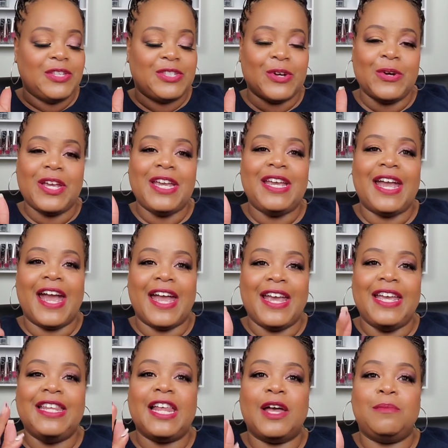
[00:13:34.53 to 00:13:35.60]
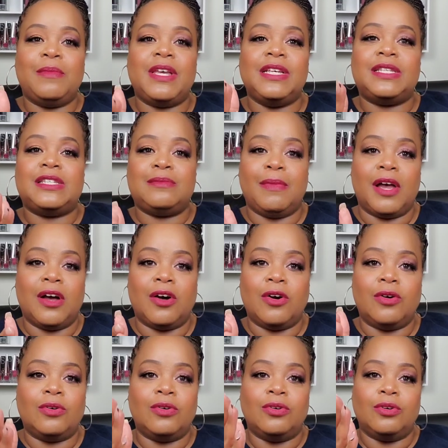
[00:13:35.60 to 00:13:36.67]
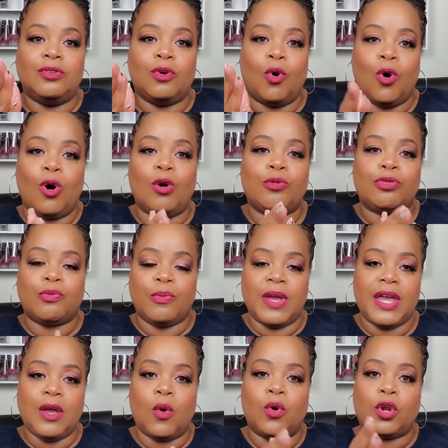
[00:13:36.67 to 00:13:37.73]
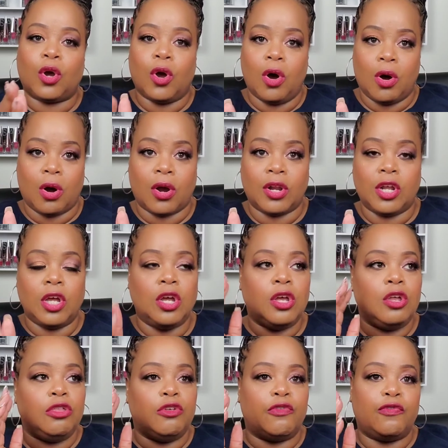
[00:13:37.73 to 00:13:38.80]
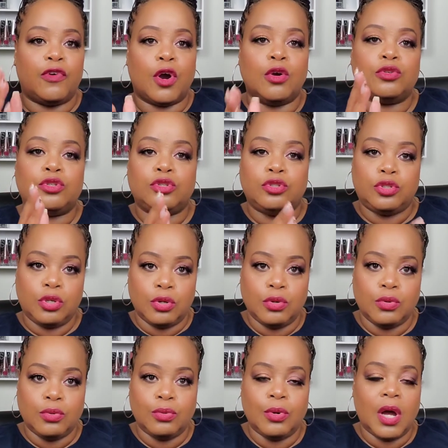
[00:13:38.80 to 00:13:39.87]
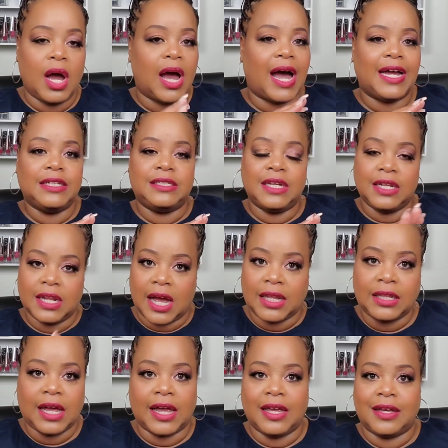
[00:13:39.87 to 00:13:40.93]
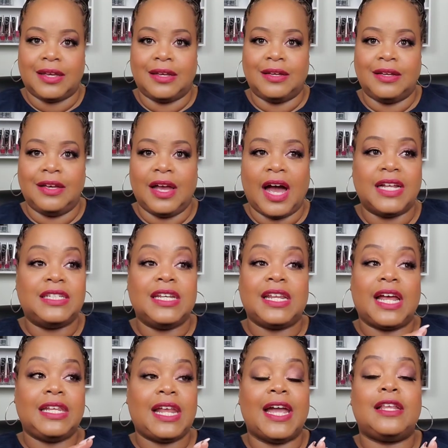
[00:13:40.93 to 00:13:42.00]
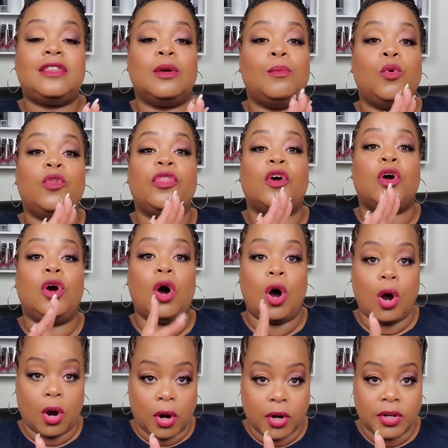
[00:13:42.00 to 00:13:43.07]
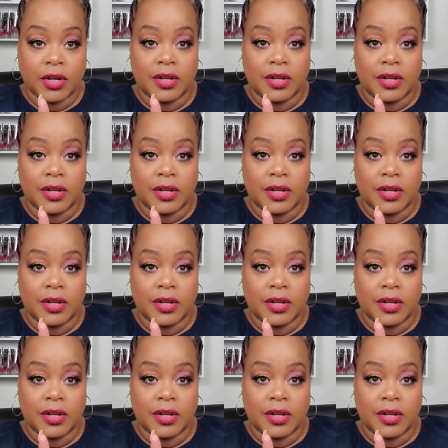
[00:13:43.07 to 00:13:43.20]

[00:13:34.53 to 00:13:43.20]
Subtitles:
he let me smell all 3 on a card. The first 2, I did not like. I did not like them on the card.